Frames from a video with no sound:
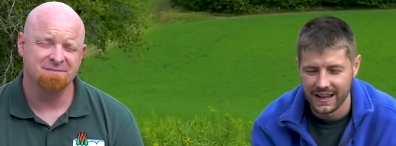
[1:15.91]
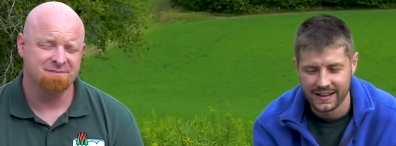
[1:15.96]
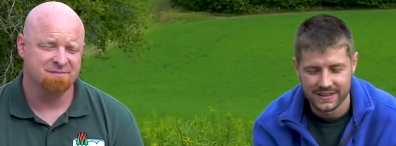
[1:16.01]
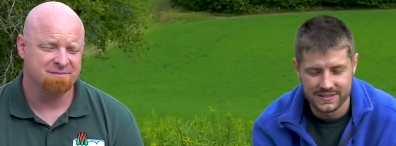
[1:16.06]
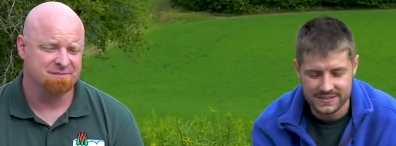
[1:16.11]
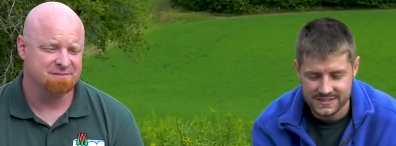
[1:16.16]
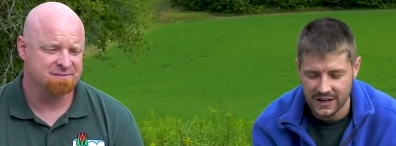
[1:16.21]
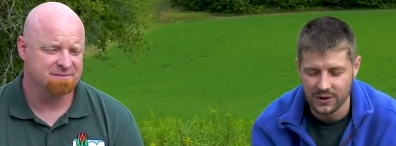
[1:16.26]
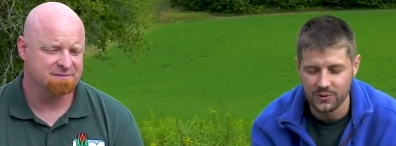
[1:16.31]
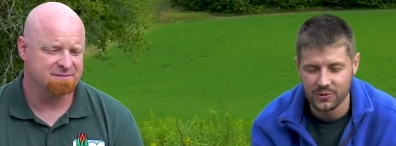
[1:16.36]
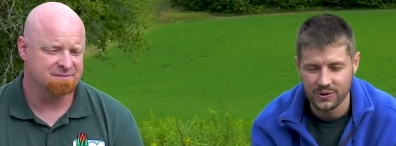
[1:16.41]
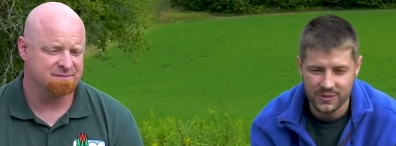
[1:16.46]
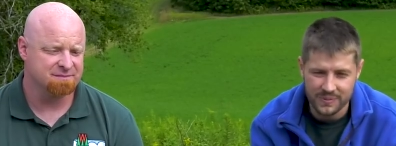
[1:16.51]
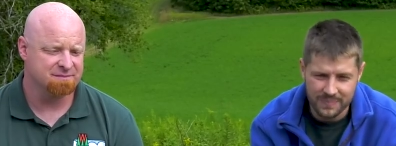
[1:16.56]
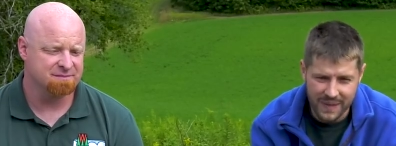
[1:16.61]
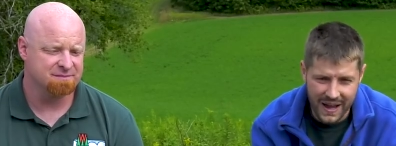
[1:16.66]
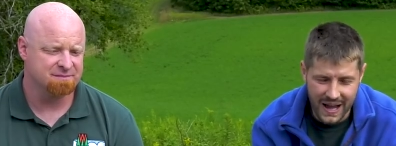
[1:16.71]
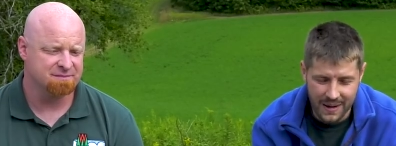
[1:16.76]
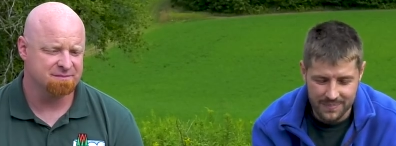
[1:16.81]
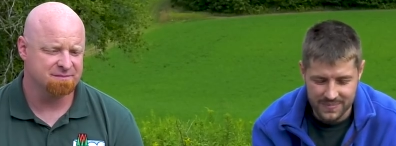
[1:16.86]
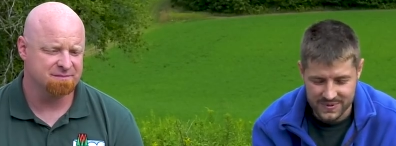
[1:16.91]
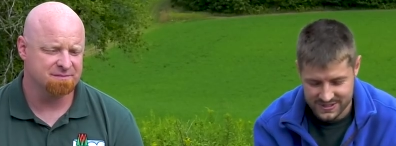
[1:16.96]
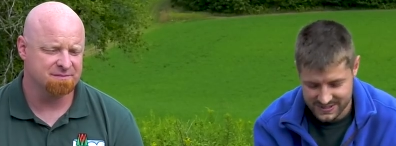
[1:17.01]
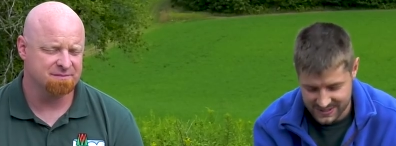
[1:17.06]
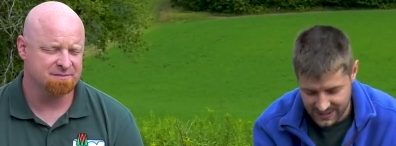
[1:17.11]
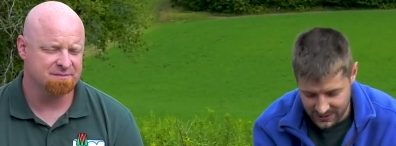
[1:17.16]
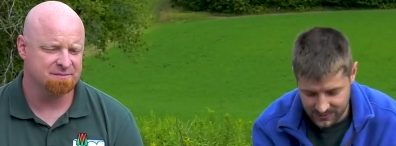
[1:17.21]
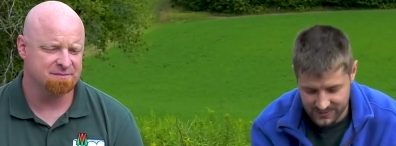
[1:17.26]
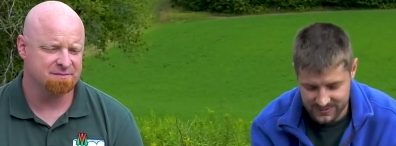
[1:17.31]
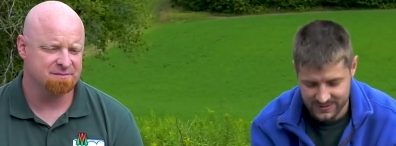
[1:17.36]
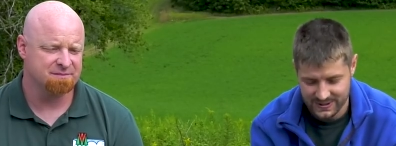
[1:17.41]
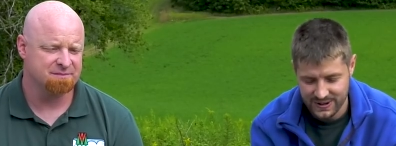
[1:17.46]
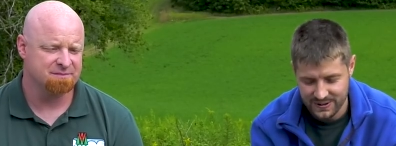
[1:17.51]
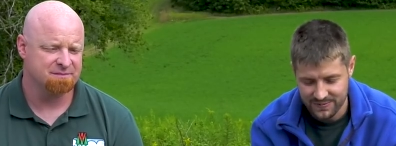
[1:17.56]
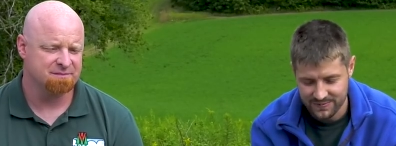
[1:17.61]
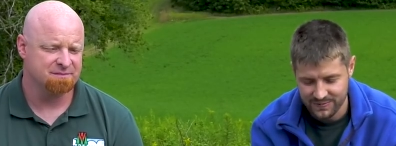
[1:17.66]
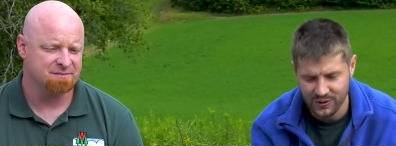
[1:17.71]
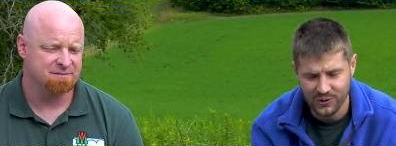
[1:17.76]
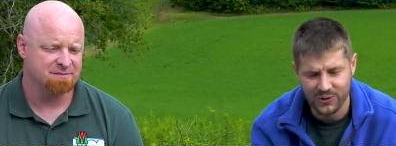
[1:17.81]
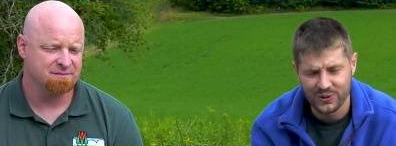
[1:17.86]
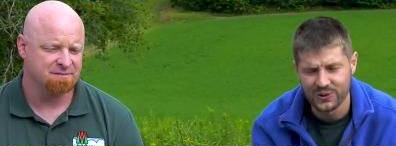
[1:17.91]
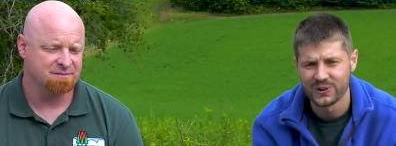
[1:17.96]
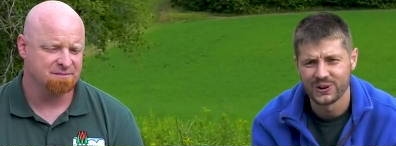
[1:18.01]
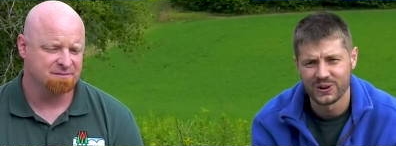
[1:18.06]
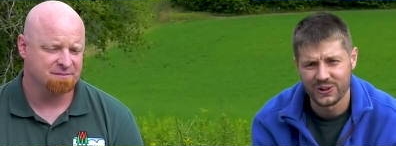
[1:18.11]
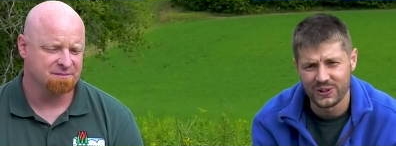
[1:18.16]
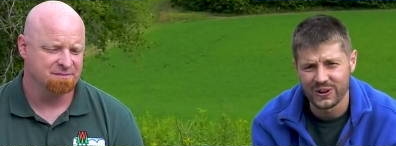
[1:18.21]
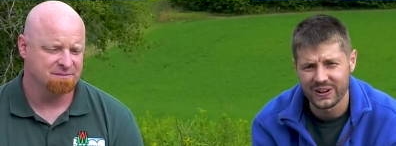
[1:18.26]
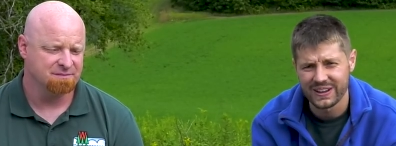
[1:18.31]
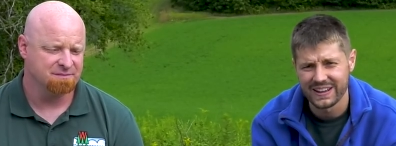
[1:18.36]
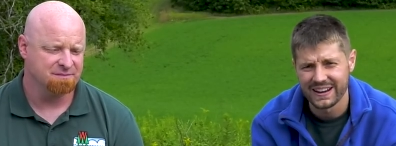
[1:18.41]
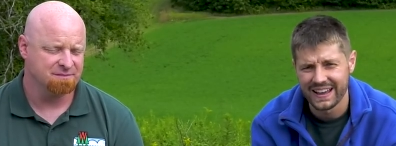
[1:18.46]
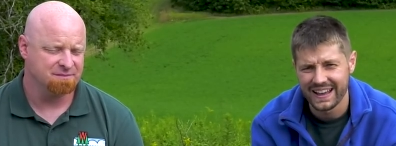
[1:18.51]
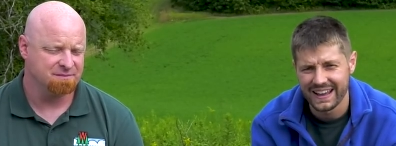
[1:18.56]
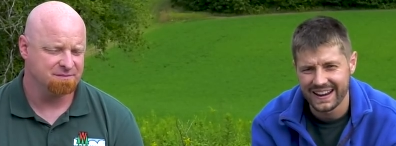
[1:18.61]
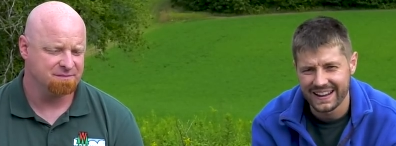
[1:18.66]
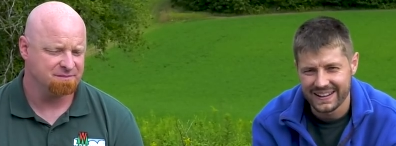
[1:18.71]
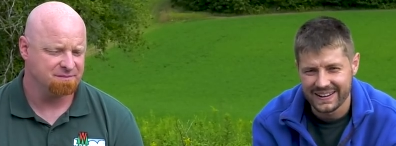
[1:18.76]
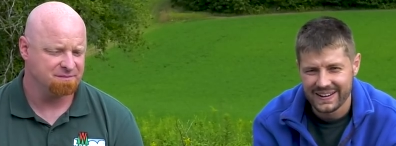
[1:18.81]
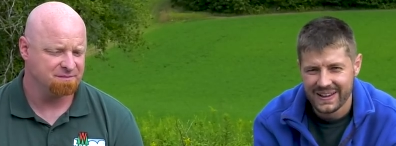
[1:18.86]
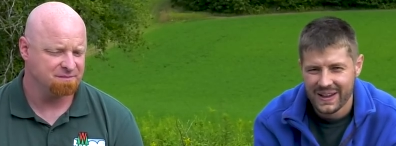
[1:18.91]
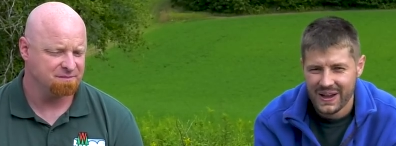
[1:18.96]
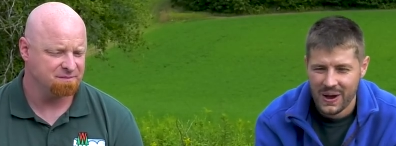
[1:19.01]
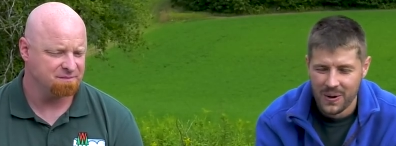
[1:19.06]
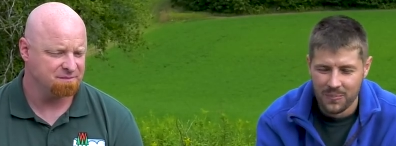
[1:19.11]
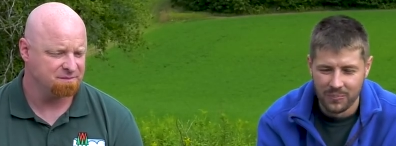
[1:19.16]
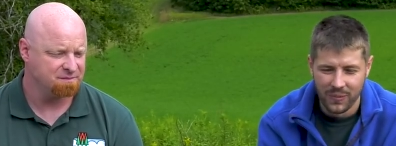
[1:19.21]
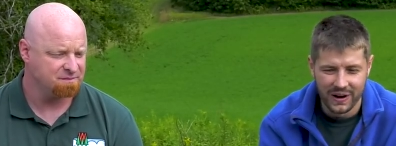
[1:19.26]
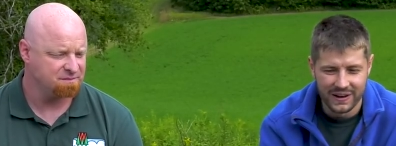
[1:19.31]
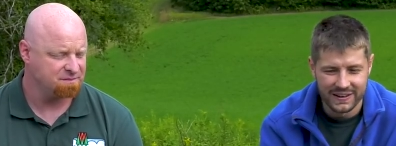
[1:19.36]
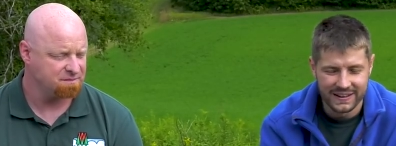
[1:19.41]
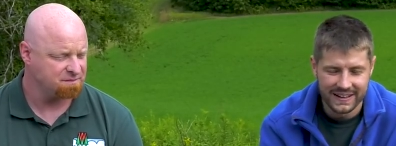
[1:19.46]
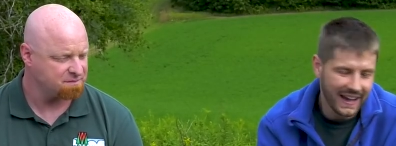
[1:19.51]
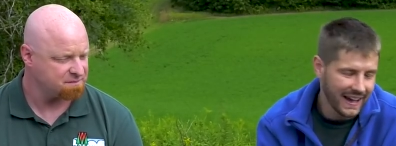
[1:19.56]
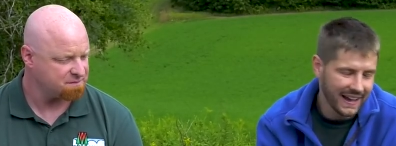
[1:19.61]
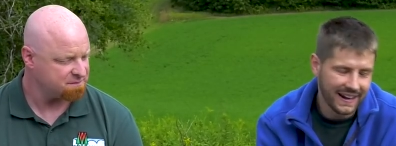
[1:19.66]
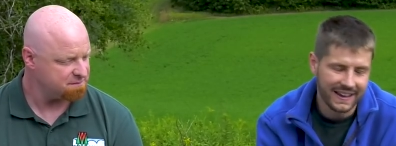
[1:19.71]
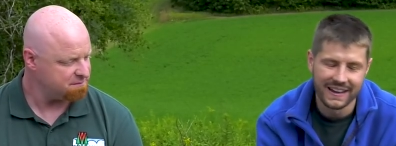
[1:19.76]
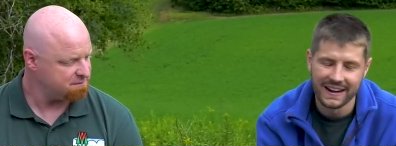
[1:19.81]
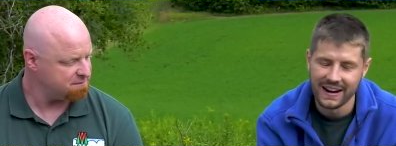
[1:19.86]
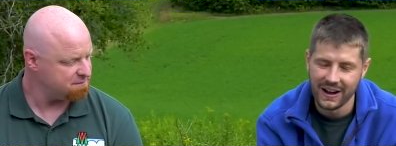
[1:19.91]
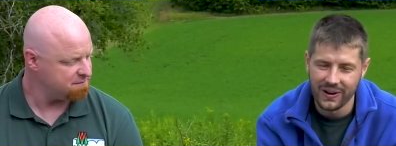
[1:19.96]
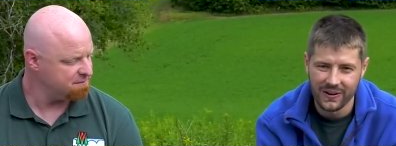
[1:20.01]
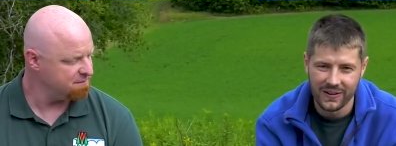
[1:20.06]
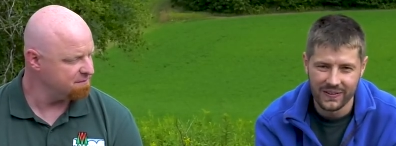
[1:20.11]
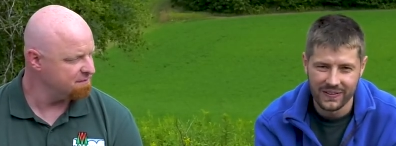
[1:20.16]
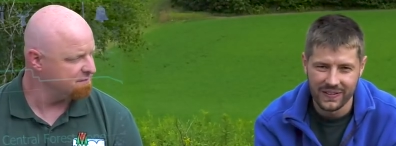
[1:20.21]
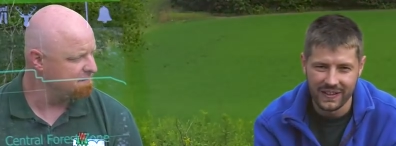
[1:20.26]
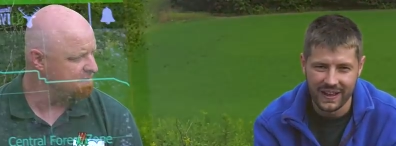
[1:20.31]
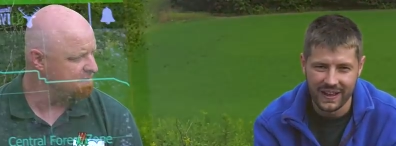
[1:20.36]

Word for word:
Speaker 1: yeah, you start with the map, you start with the air photo and you're looking at it, but you gotta get out on the